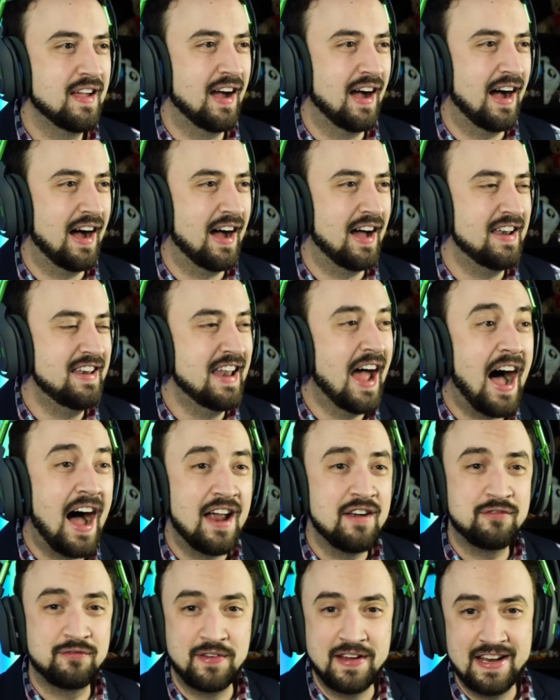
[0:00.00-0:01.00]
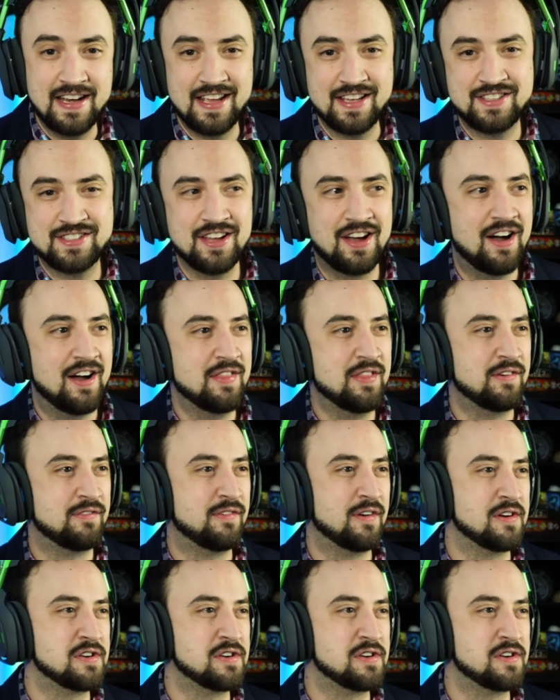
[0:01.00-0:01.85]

Uh, not Phoenix on the